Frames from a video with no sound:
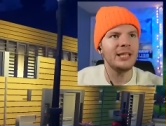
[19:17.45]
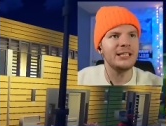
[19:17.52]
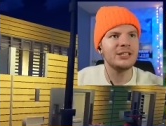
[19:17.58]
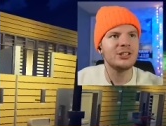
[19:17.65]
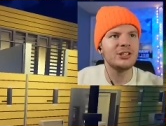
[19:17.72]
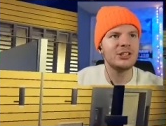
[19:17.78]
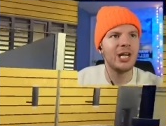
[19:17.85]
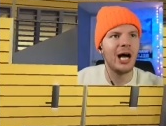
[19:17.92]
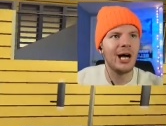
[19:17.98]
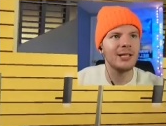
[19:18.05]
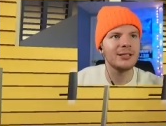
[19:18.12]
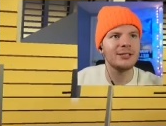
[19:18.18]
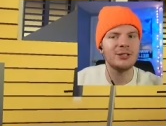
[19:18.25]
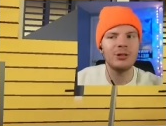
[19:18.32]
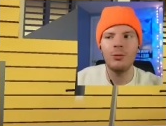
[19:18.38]
this
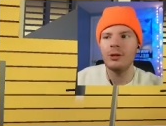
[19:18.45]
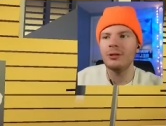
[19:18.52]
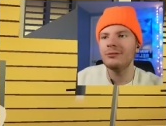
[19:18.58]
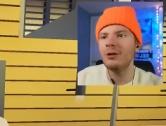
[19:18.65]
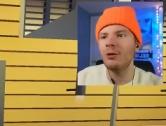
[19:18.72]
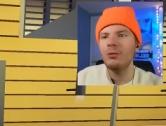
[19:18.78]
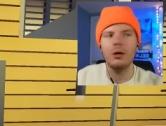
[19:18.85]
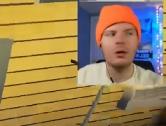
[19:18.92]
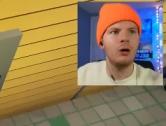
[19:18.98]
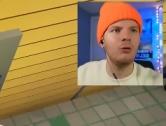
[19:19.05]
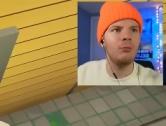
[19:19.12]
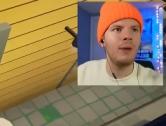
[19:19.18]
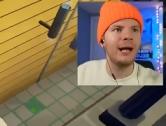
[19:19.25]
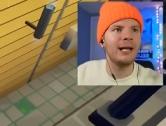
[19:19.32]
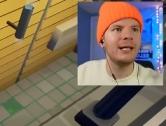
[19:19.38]
sucks. No one, no one, oh
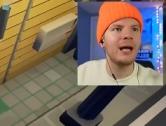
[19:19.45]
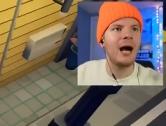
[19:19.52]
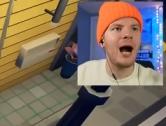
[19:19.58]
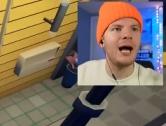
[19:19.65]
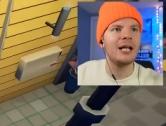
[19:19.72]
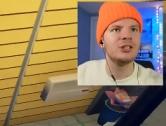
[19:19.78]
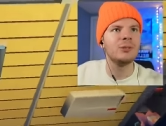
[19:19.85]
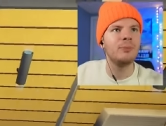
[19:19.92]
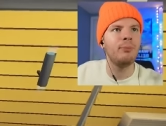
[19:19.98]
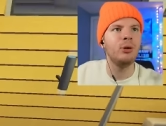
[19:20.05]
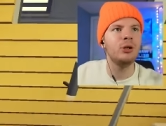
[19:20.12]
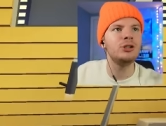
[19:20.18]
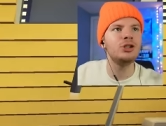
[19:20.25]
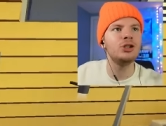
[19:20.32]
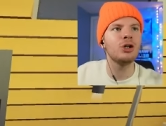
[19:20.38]
my gosh.
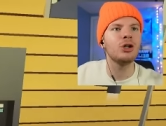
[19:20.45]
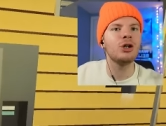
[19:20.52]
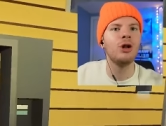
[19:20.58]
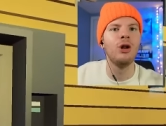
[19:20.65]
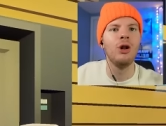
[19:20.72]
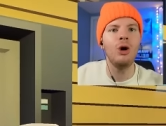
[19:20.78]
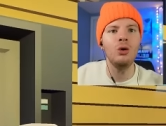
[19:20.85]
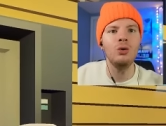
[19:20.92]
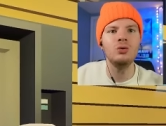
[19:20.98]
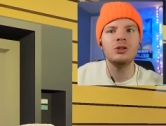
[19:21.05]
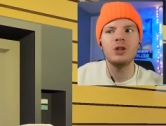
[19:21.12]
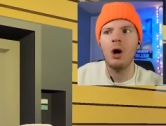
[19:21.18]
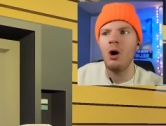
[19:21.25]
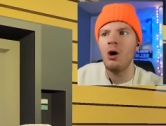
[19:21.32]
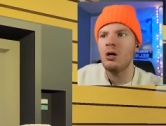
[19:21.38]
Put your clothes
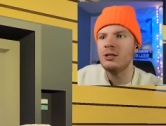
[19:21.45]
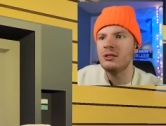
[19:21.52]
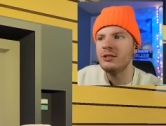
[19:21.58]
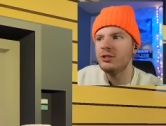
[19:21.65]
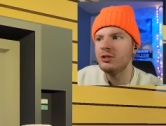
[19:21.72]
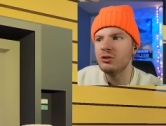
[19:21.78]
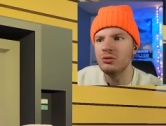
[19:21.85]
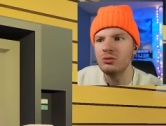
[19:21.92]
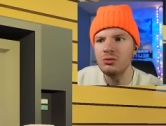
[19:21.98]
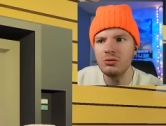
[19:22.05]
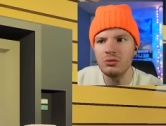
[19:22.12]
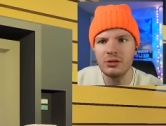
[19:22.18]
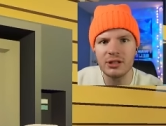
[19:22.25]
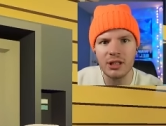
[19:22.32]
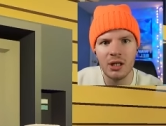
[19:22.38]
on,
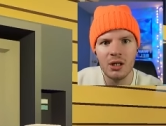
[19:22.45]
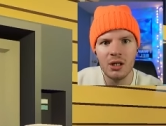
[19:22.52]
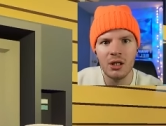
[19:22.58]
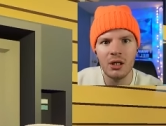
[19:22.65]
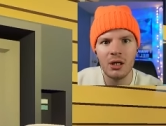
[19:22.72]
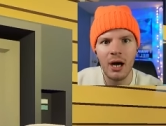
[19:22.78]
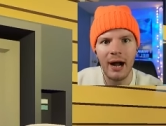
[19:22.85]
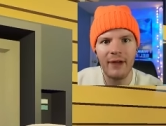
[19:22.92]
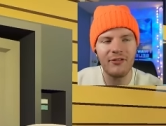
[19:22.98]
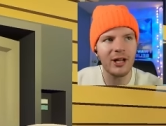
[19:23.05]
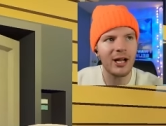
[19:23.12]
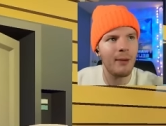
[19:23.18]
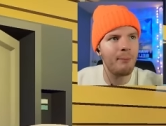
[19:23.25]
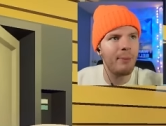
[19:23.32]
dude. I feel like I'm